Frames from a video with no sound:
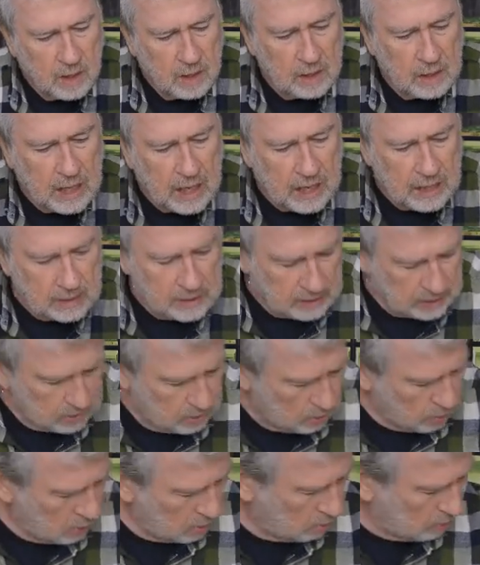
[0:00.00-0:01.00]
not as a
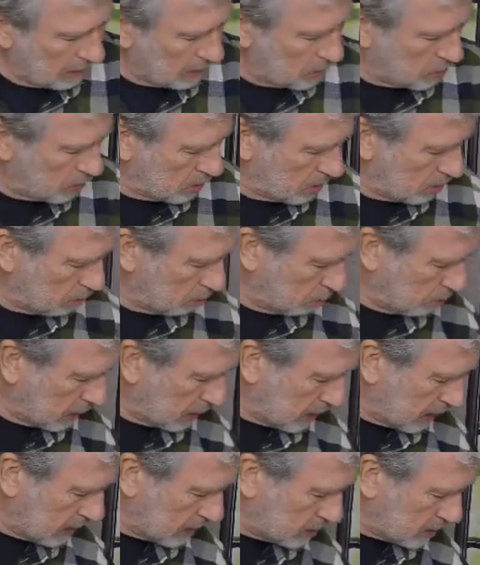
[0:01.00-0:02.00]
two-dimensional, but
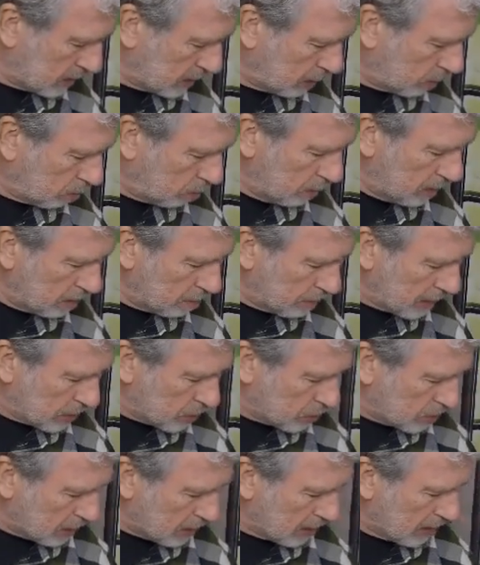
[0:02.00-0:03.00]
as a
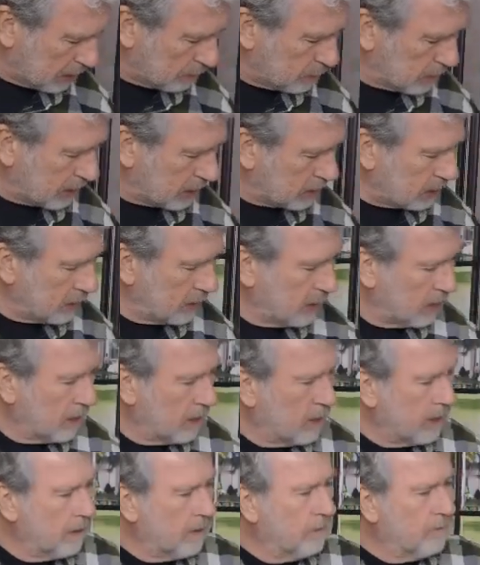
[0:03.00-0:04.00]
three-dimensional object.
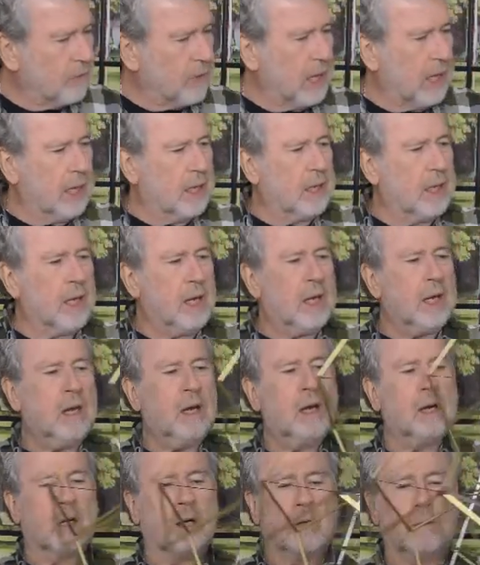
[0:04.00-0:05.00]
And
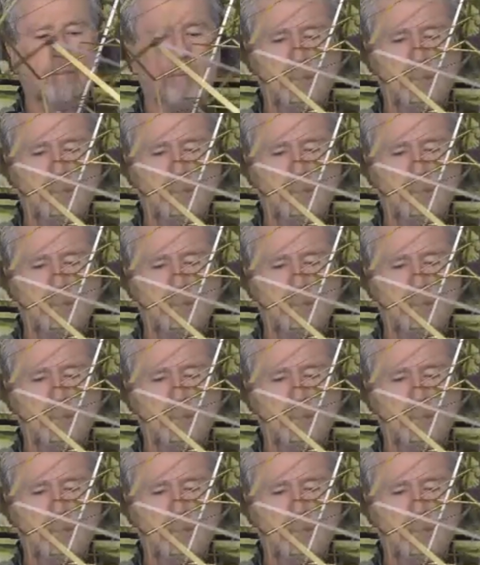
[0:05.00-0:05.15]
here